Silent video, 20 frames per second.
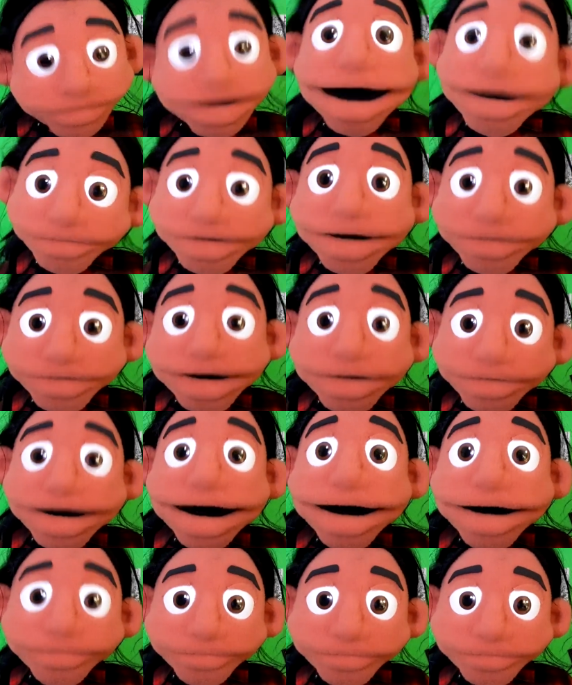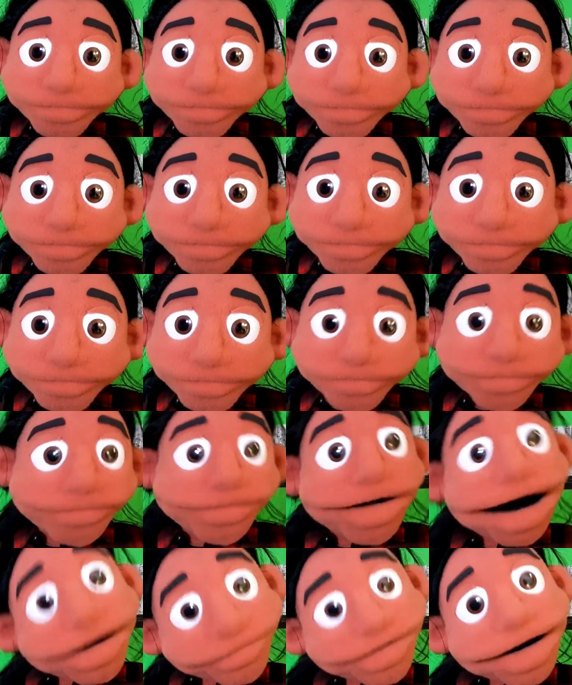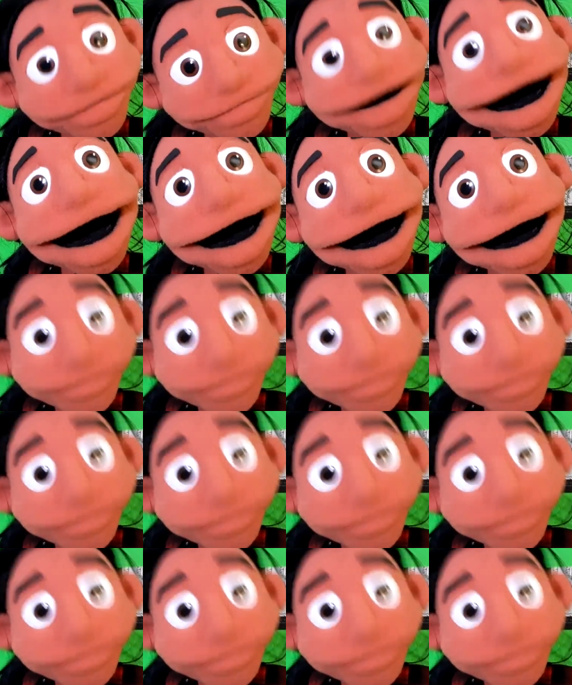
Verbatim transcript: Gigawabamin, Minowa.